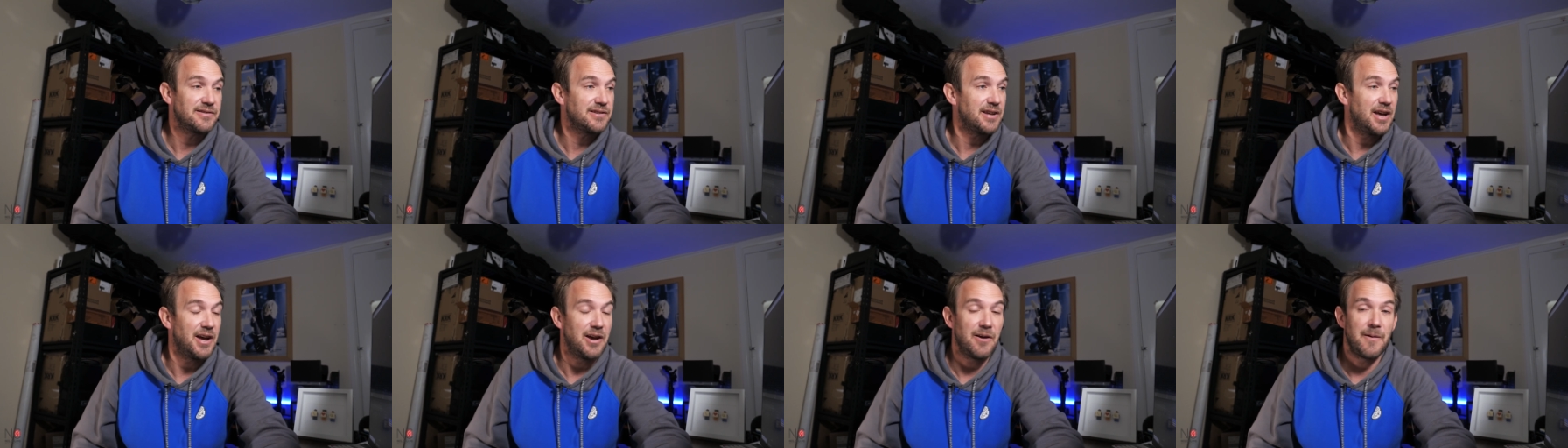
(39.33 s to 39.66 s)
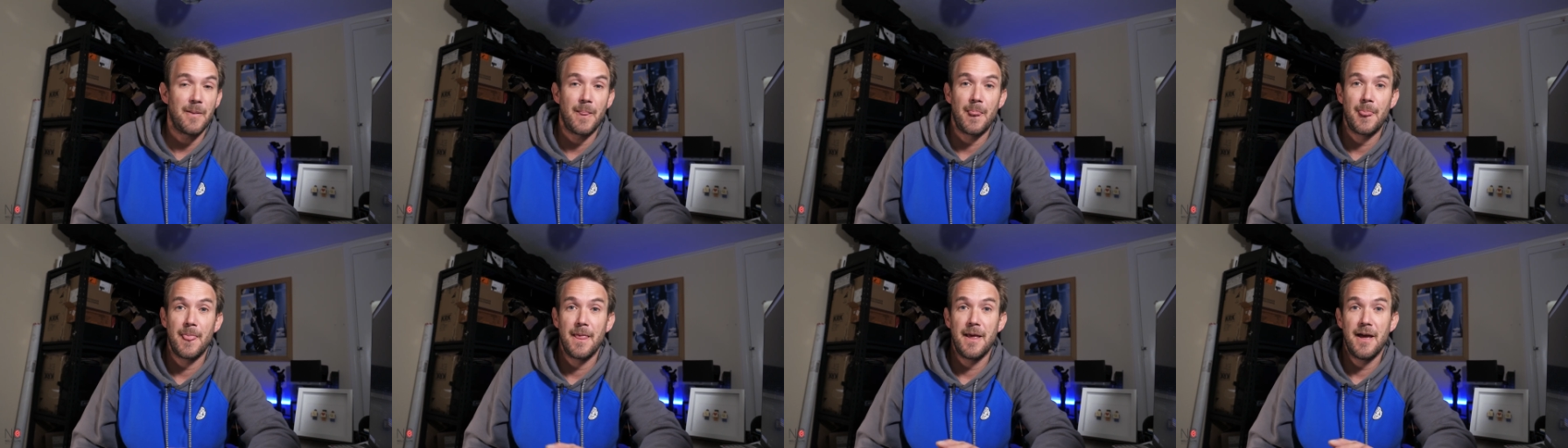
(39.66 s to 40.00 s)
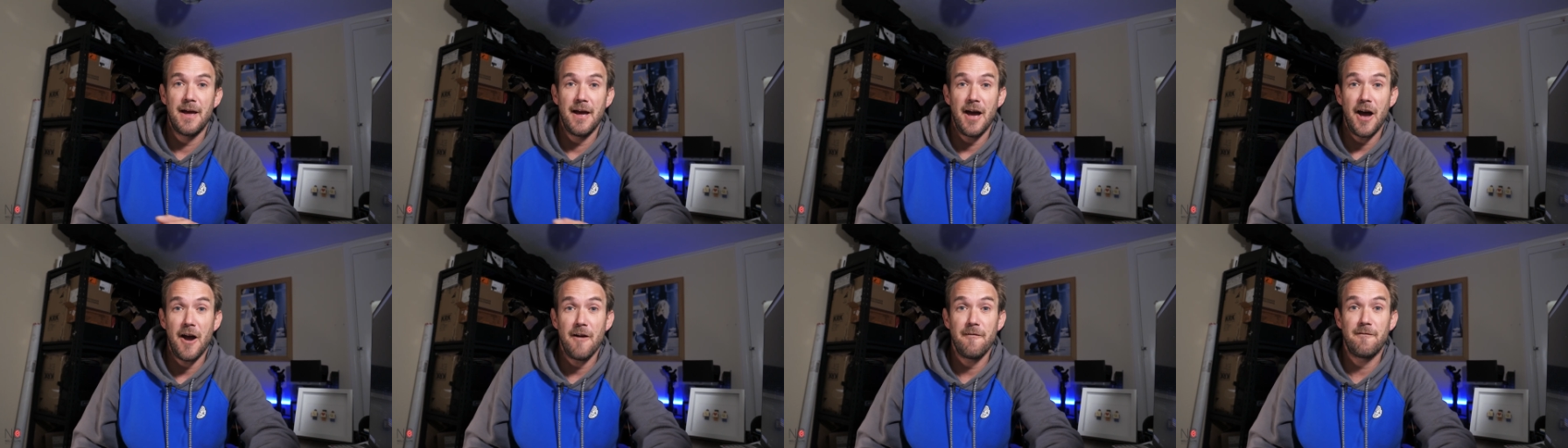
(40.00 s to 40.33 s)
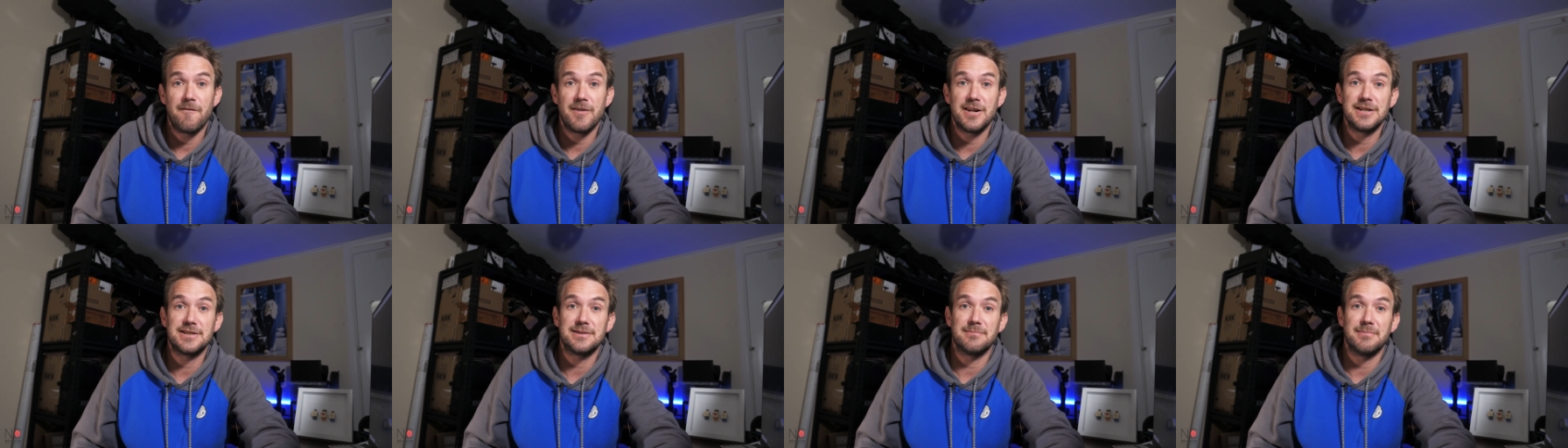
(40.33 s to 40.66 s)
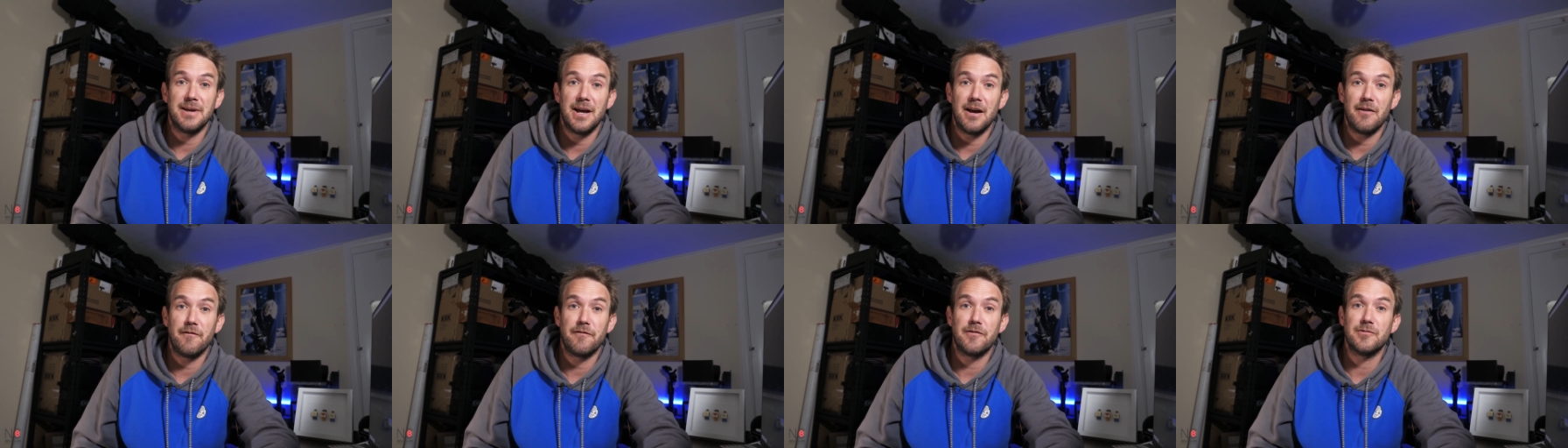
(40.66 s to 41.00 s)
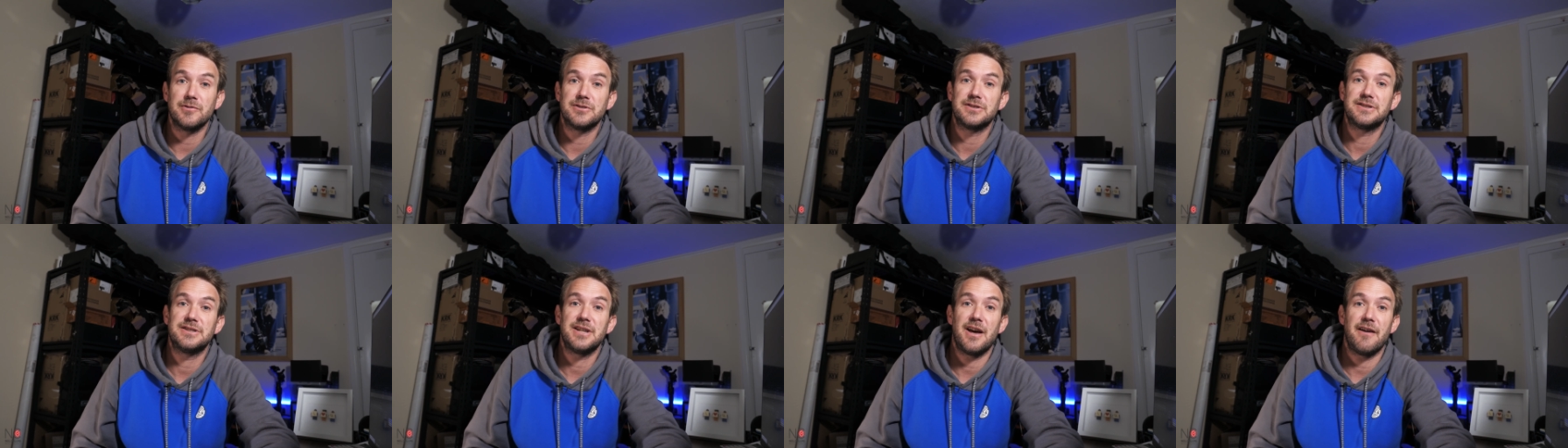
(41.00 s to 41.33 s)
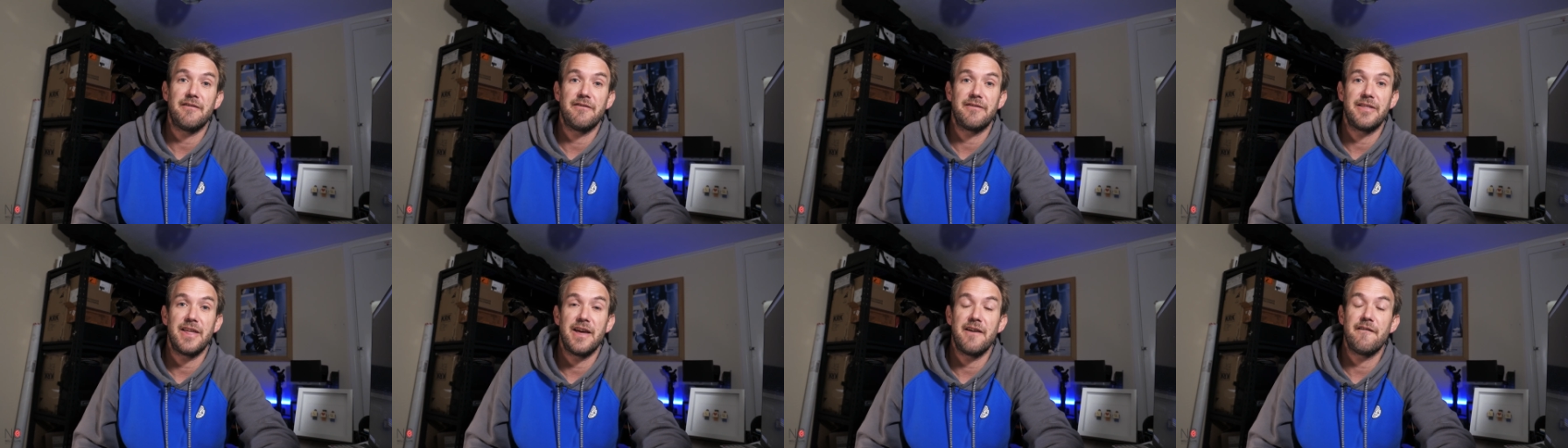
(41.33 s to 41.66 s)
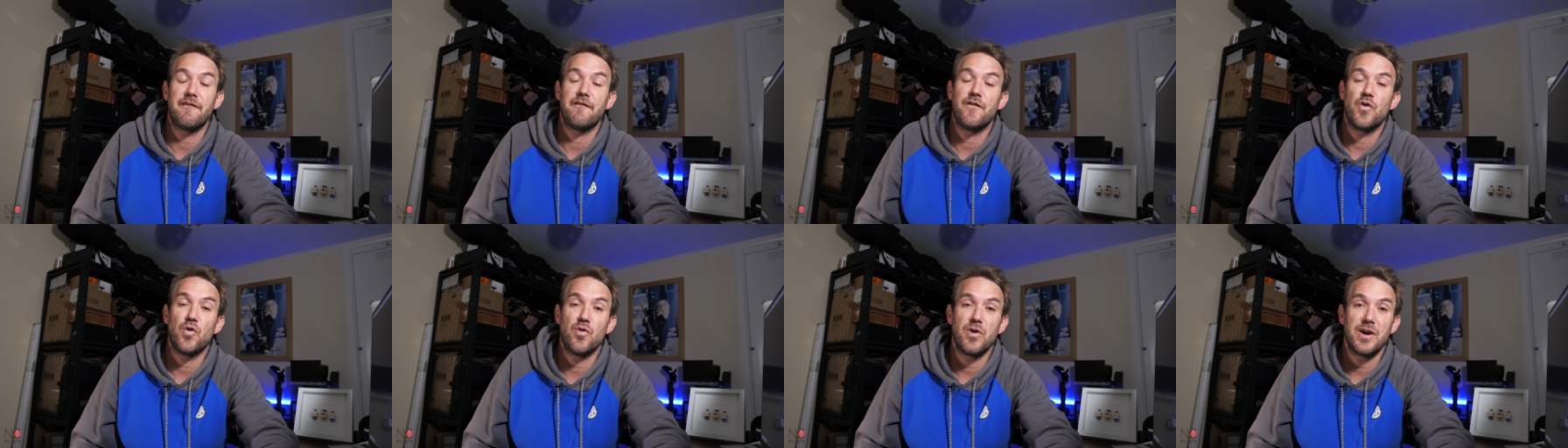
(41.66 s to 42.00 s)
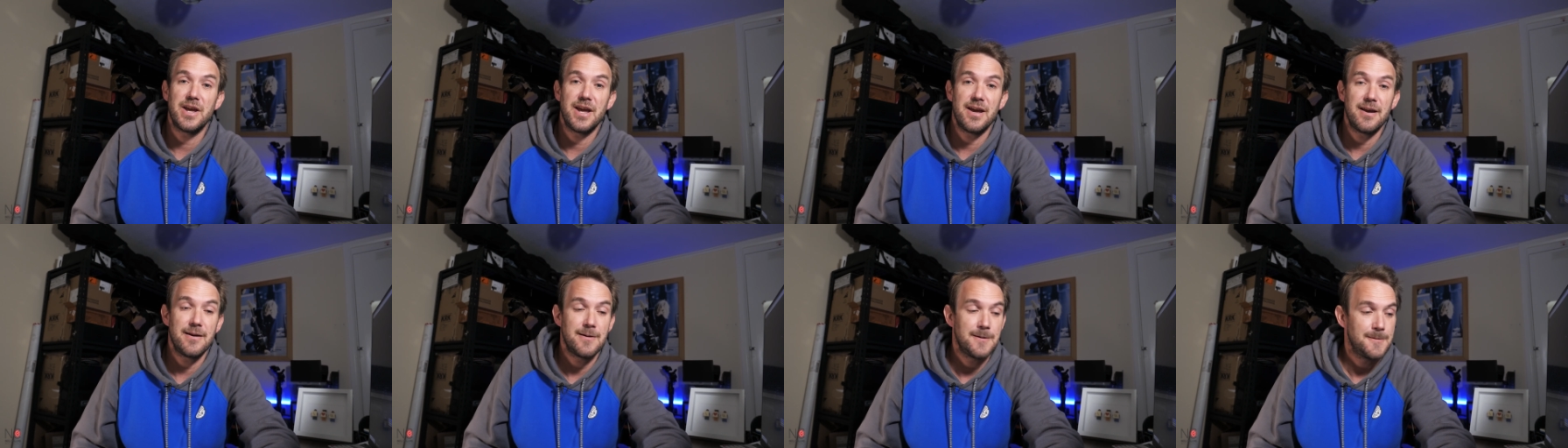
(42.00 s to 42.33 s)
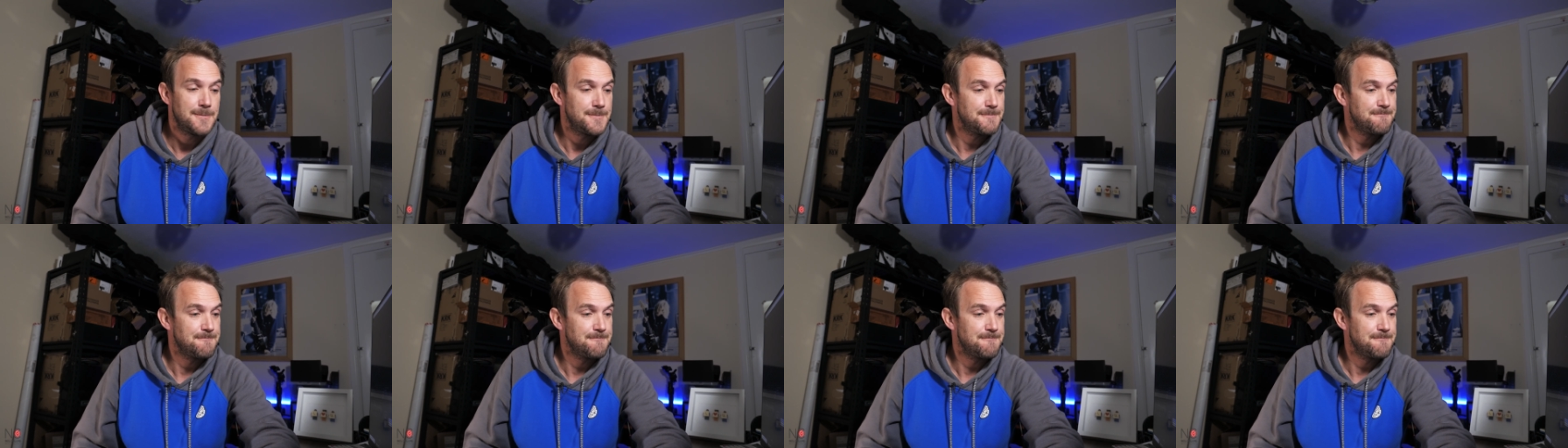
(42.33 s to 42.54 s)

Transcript: So hopefully some helpful stuff there for you.